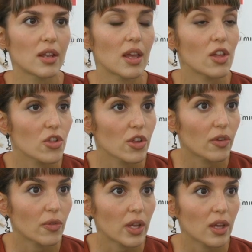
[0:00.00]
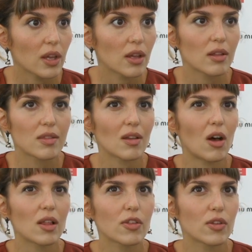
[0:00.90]
ancient Greek. It's
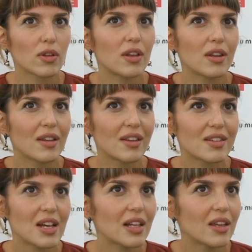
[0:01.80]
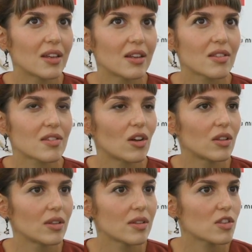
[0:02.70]
also in Italian, it's
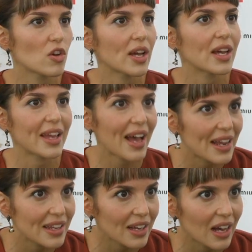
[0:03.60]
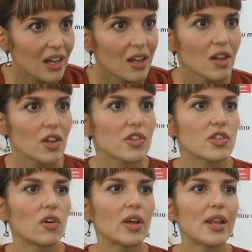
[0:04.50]
called zona grecanica.
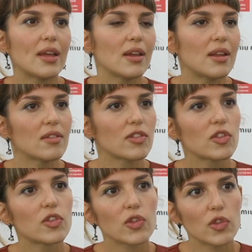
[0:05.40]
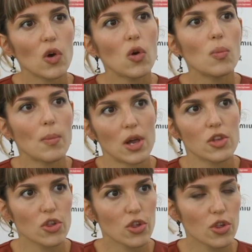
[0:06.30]
So it is so
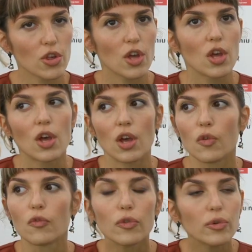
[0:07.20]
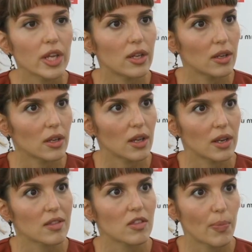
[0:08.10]
much rooted
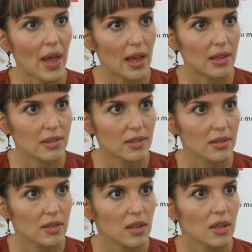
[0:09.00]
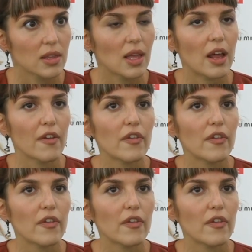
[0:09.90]
in its past that I